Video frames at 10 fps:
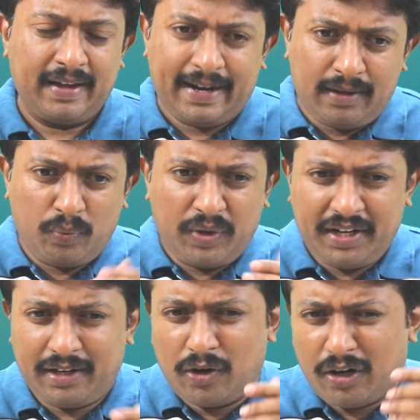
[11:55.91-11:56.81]
and when
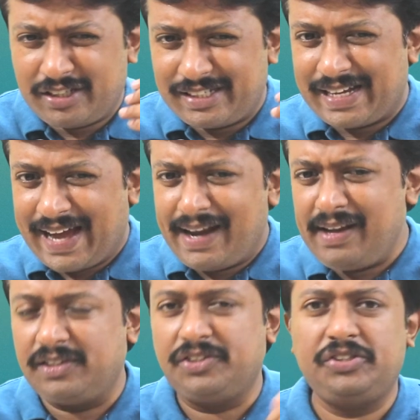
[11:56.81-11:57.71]
it got
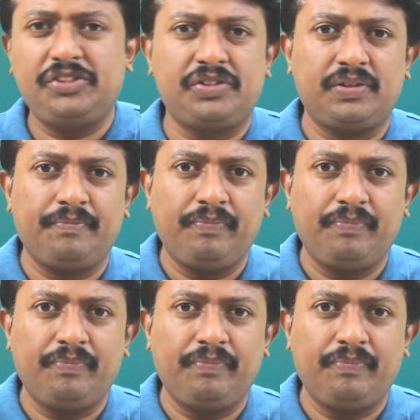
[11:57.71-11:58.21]
challenged,